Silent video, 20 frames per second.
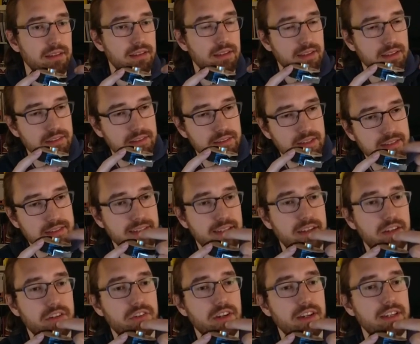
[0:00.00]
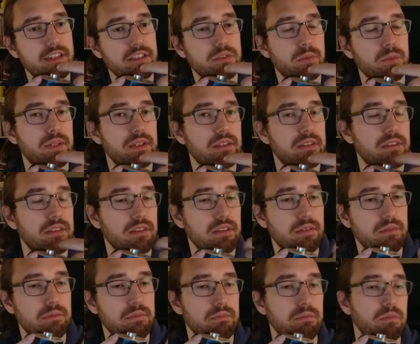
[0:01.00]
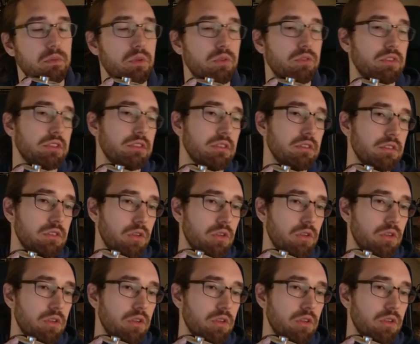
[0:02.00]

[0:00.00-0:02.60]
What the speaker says: it gets energized when it moves